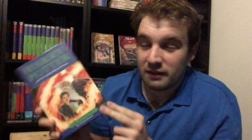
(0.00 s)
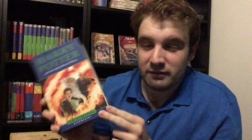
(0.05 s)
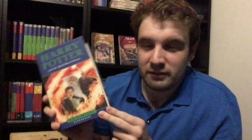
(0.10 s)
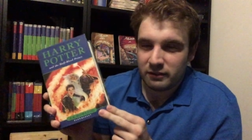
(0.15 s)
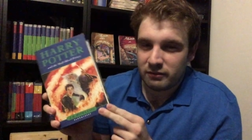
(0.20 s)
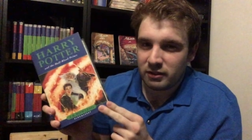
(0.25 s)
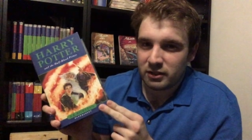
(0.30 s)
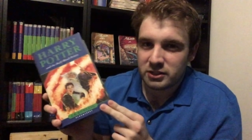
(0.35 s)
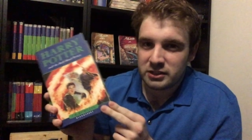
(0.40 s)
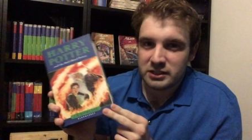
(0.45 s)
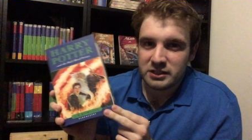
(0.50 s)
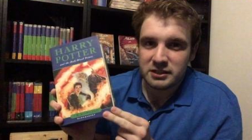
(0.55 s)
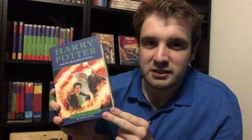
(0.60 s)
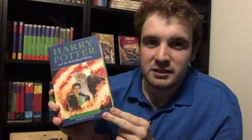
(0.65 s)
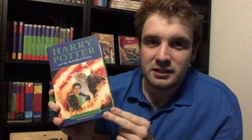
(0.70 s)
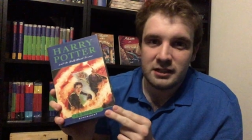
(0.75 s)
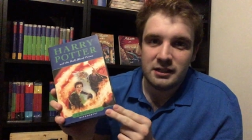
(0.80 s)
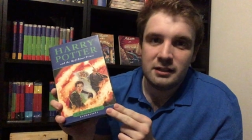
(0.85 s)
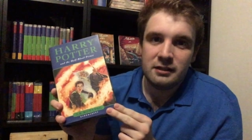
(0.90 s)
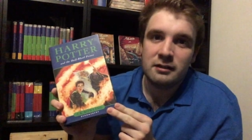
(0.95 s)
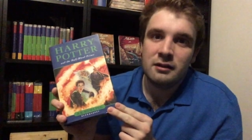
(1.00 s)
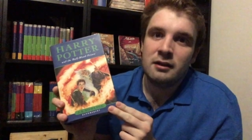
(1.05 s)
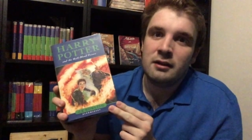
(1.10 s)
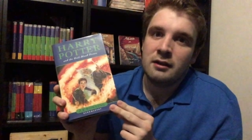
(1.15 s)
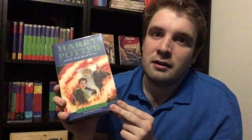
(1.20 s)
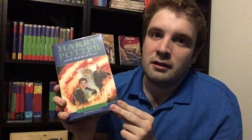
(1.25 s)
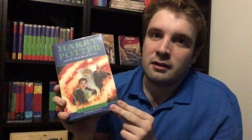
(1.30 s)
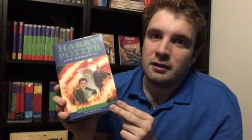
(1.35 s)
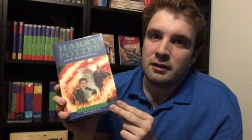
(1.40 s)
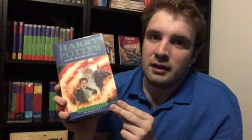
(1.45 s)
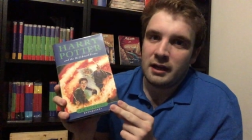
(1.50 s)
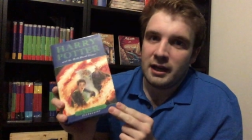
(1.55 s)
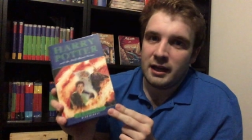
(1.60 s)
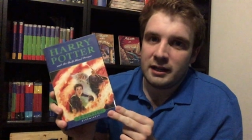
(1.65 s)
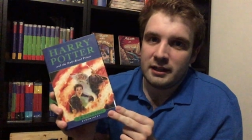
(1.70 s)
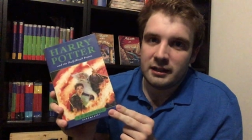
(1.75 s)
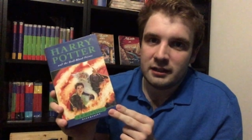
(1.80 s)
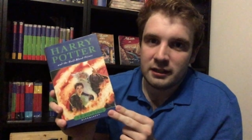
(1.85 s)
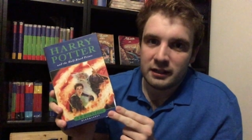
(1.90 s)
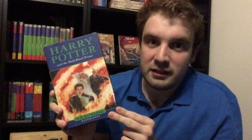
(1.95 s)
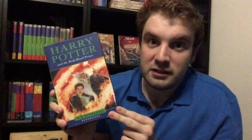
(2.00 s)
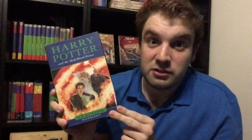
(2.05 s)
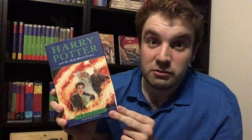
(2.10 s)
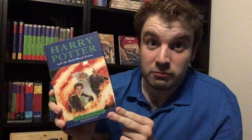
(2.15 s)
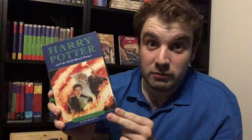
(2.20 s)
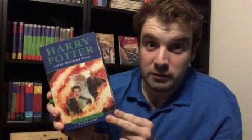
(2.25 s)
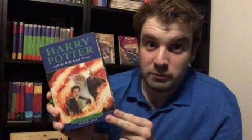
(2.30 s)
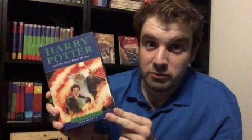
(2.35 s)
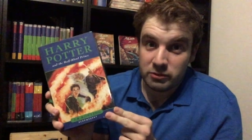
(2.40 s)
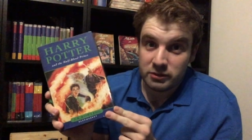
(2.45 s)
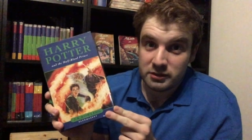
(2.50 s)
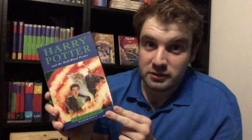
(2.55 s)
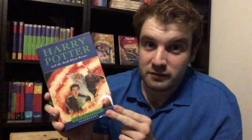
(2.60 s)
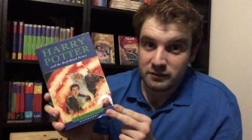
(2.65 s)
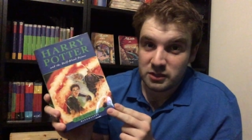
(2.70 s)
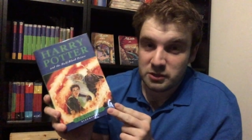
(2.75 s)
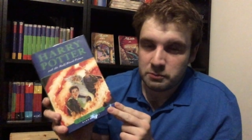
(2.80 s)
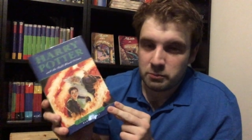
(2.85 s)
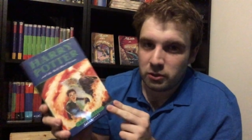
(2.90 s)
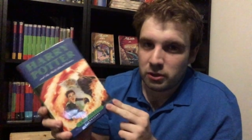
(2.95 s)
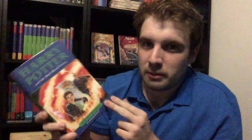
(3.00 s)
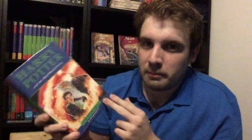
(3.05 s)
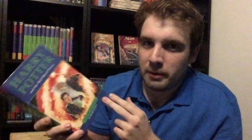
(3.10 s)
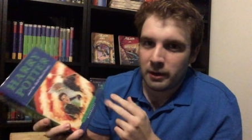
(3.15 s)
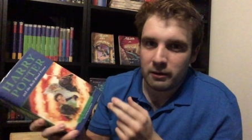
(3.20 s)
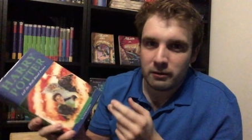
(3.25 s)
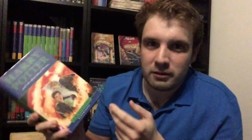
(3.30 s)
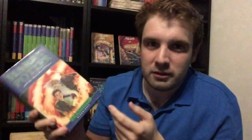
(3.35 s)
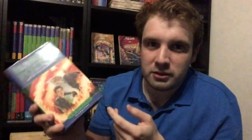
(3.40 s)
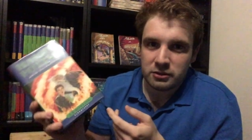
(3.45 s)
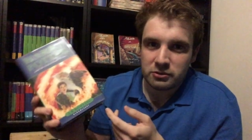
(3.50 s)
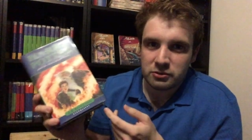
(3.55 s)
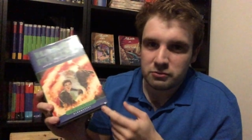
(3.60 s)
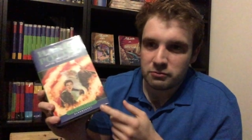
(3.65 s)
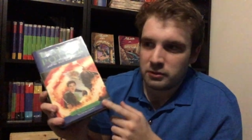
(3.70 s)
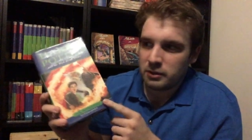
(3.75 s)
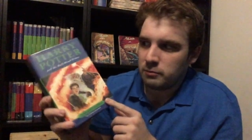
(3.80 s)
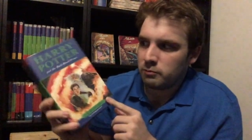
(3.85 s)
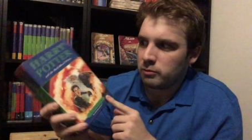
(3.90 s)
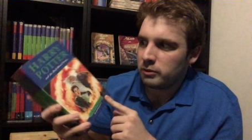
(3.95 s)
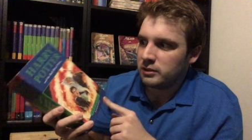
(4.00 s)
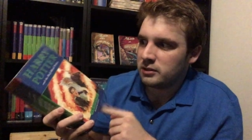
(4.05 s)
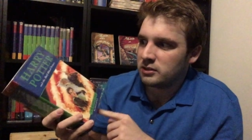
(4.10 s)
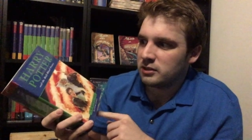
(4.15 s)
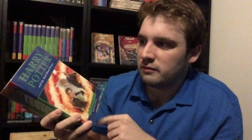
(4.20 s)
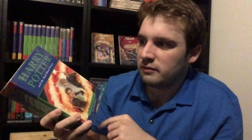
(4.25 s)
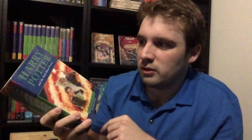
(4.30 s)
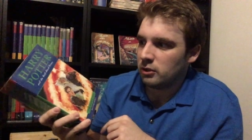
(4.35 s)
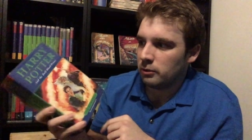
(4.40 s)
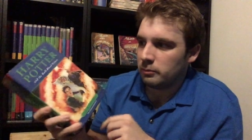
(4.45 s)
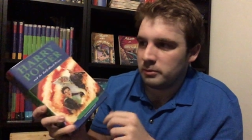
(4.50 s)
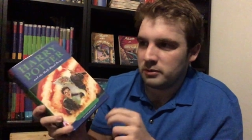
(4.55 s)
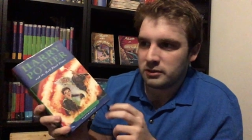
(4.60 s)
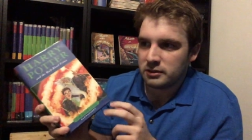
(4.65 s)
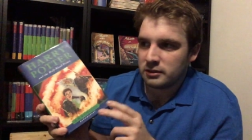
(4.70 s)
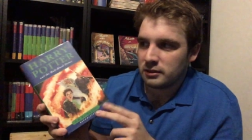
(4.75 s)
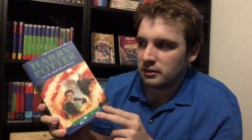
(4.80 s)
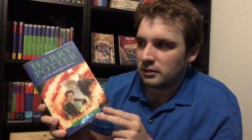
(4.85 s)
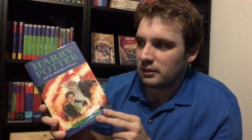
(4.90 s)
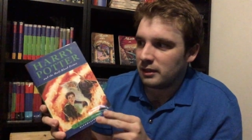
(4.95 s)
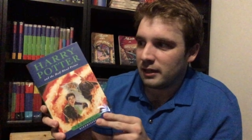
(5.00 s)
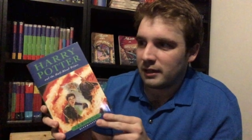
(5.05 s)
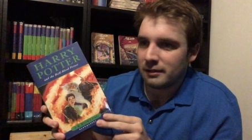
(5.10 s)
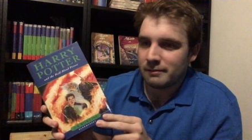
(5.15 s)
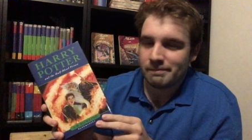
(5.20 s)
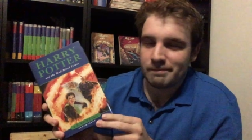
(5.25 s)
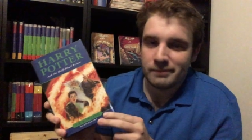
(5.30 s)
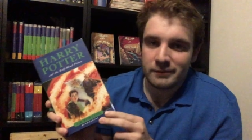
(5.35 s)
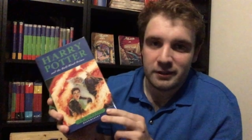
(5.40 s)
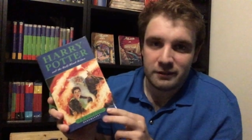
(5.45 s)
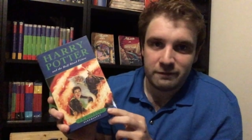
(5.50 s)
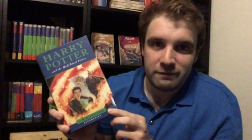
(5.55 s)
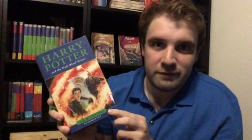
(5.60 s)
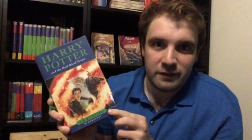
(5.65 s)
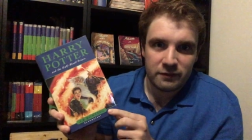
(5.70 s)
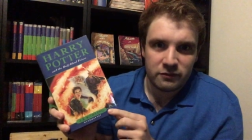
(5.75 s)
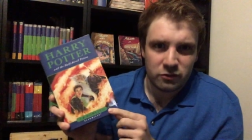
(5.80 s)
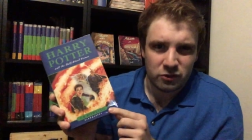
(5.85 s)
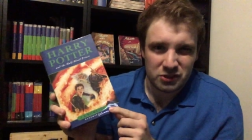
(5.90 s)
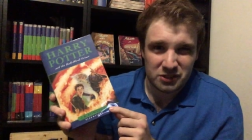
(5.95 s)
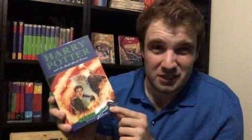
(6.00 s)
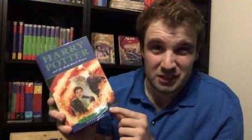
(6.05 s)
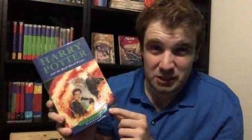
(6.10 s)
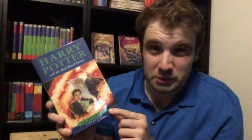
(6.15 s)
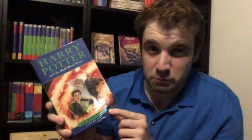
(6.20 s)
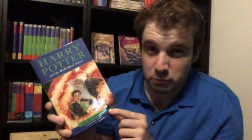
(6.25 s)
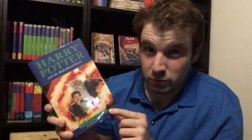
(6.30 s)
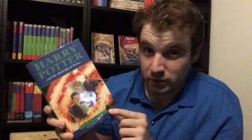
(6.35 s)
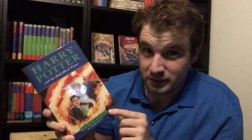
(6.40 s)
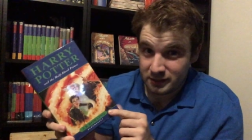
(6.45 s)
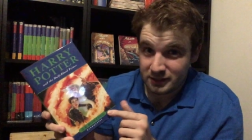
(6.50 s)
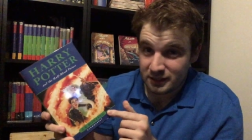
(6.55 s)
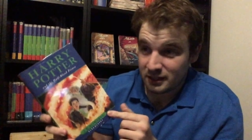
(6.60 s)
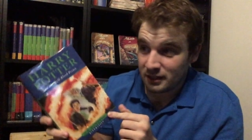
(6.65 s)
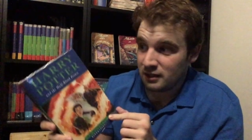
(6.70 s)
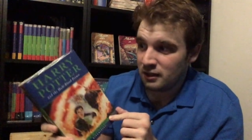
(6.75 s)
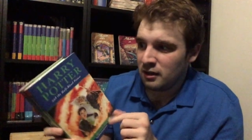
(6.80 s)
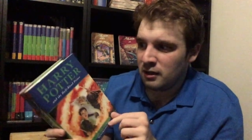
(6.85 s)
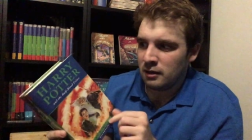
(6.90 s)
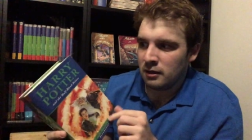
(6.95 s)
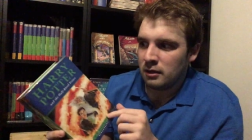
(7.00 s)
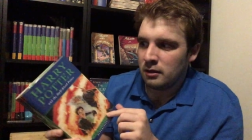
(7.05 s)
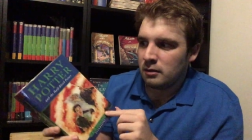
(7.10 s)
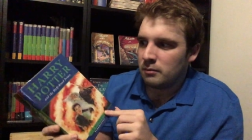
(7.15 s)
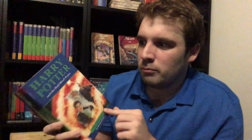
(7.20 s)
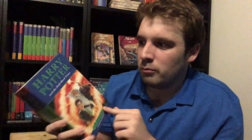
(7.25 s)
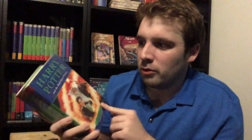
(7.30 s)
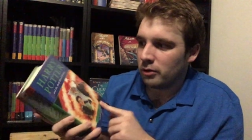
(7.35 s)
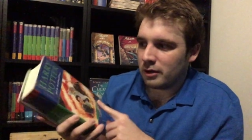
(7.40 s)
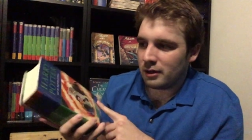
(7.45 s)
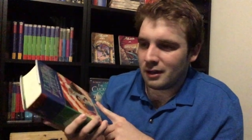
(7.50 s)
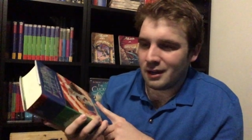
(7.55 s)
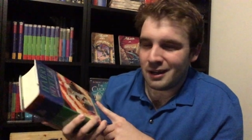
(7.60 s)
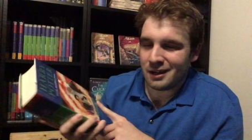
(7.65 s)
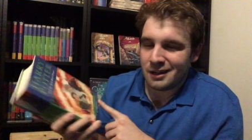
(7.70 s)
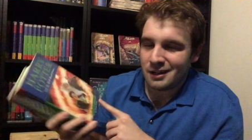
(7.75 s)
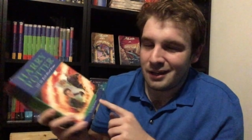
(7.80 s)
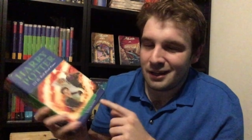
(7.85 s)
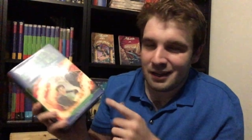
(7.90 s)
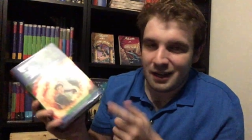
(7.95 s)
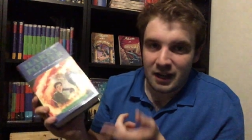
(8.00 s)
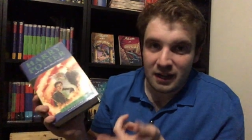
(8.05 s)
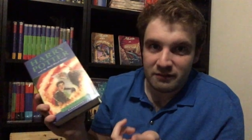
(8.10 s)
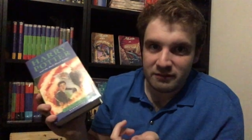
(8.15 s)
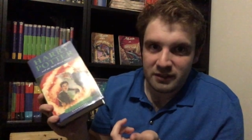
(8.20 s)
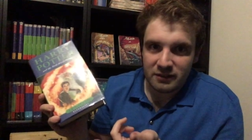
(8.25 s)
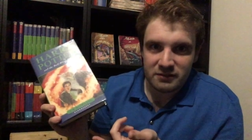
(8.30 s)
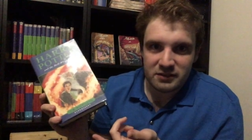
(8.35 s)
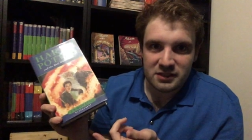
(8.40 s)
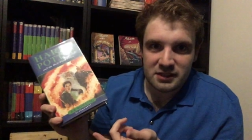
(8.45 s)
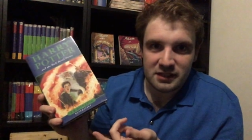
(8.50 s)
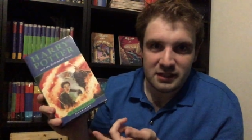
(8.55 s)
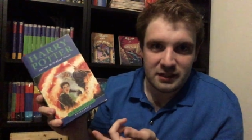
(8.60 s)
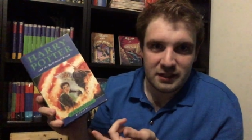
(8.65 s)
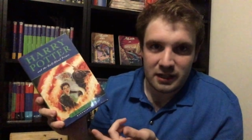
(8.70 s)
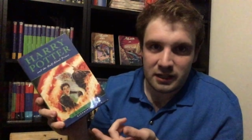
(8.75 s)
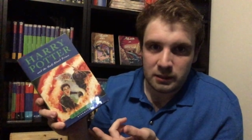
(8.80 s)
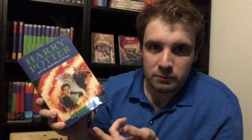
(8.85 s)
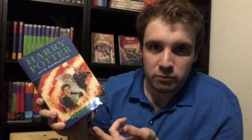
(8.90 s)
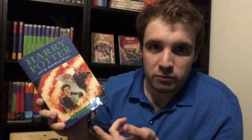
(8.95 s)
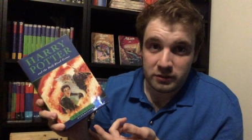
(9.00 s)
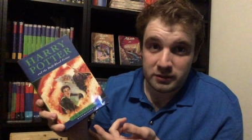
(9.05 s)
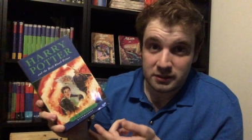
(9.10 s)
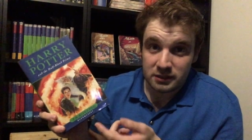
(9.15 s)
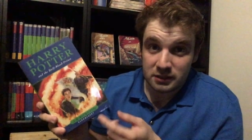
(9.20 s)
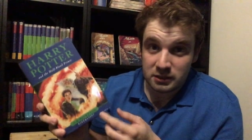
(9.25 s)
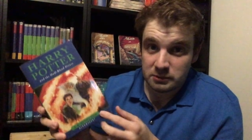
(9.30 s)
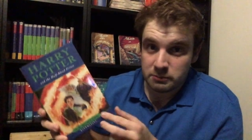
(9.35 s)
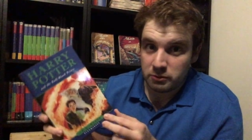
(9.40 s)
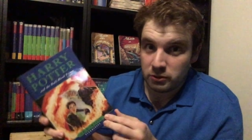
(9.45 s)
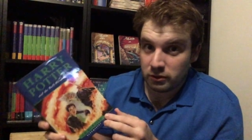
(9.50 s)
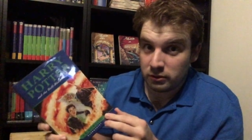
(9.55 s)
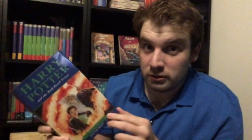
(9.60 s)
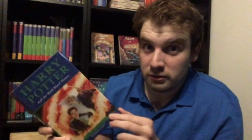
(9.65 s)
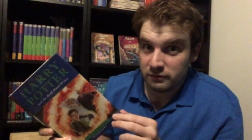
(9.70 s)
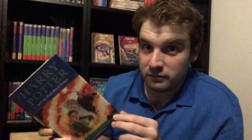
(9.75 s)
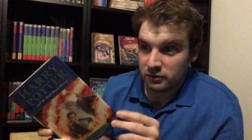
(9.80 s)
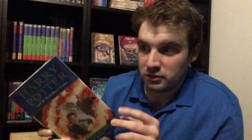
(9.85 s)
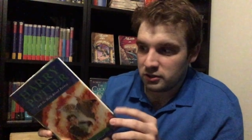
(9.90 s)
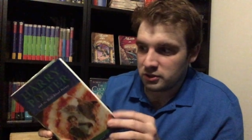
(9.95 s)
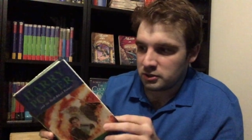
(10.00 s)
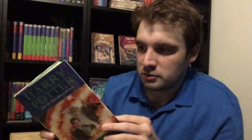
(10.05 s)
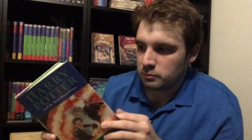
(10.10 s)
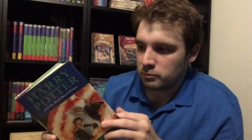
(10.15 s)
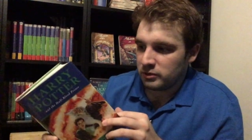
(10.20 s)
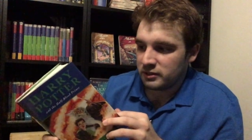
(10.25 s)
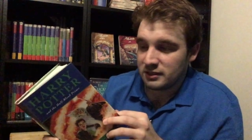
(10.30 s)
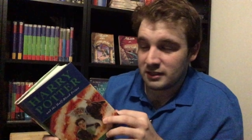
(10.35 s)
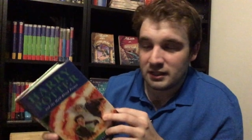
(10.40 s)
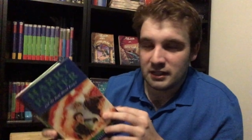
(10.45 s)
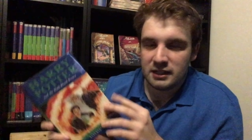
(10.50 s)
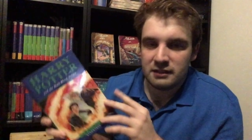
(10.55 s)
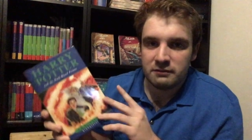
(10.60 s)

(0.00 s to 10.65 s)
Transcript: I've never actually seen any later reprints of this book. Apparently, there's reprints of it up until like the fifth or sixth printing, but I've never seen any printings beyond the first printing.